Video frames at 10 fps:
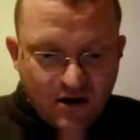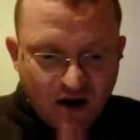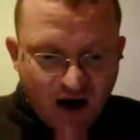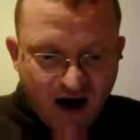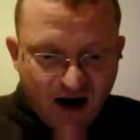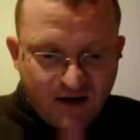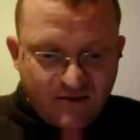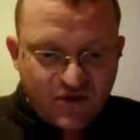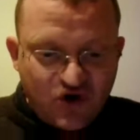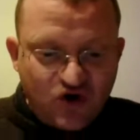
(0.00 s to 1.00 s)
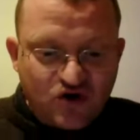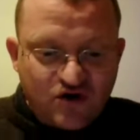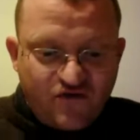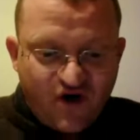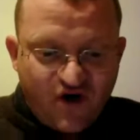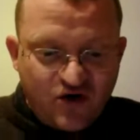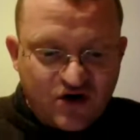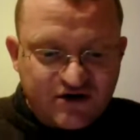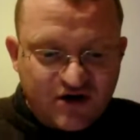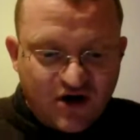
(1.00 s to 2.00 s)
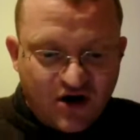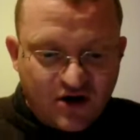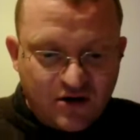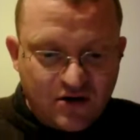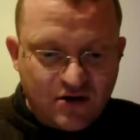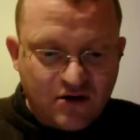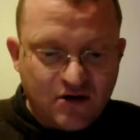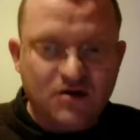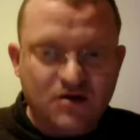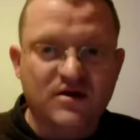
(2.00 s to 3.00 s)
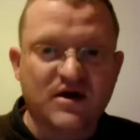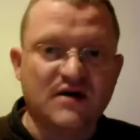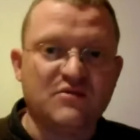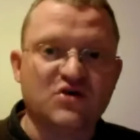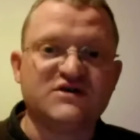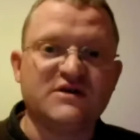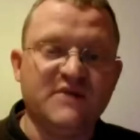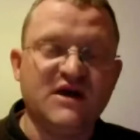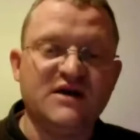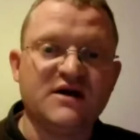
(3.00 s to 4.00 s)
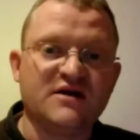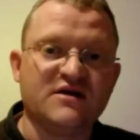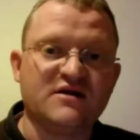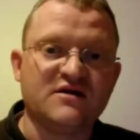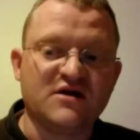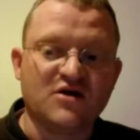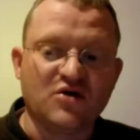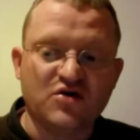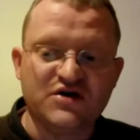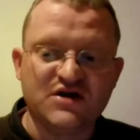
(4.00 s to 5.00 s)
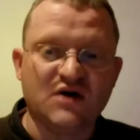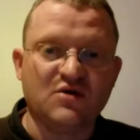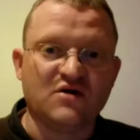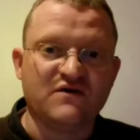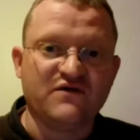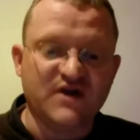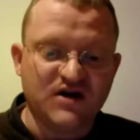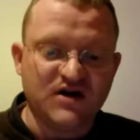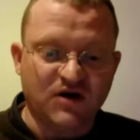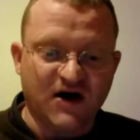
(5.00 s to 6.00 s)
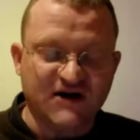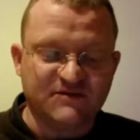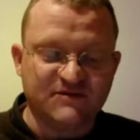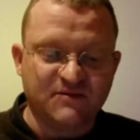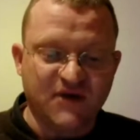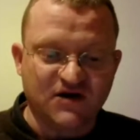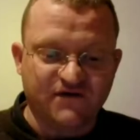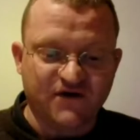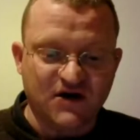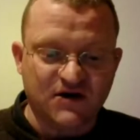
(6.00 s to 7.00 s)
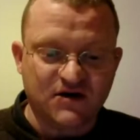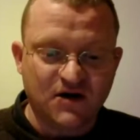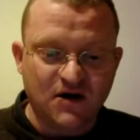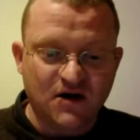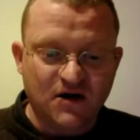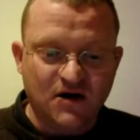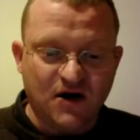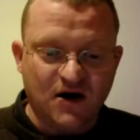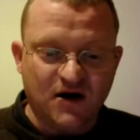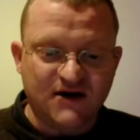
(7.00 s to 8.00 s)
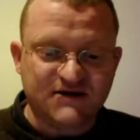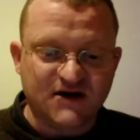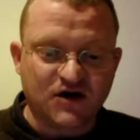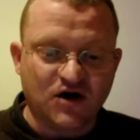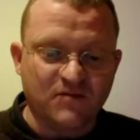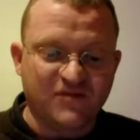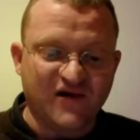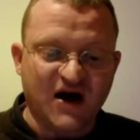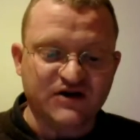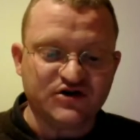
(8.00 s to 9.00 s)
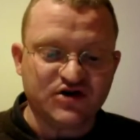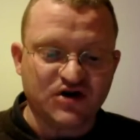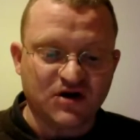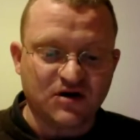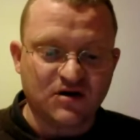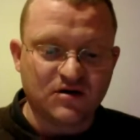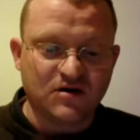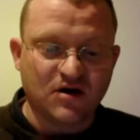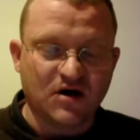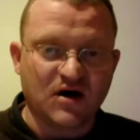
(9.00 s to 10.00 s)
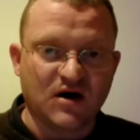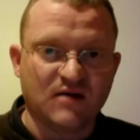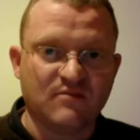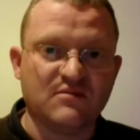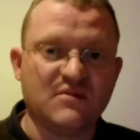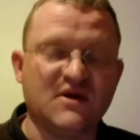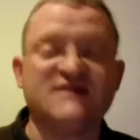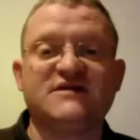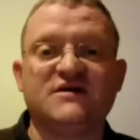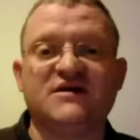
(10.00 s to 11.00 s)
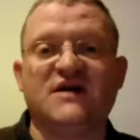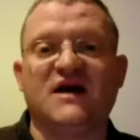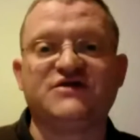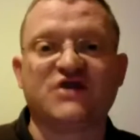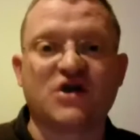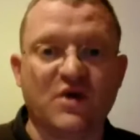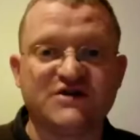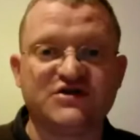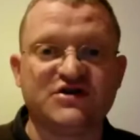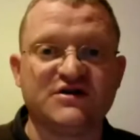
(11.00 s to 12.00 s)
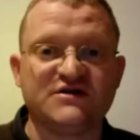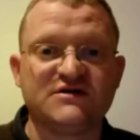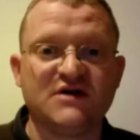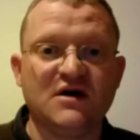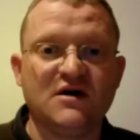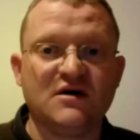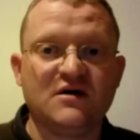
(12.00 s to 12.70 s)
You could focus on the multimedia, the audio or video aspect of it, listening comprehension, listen and answer questions,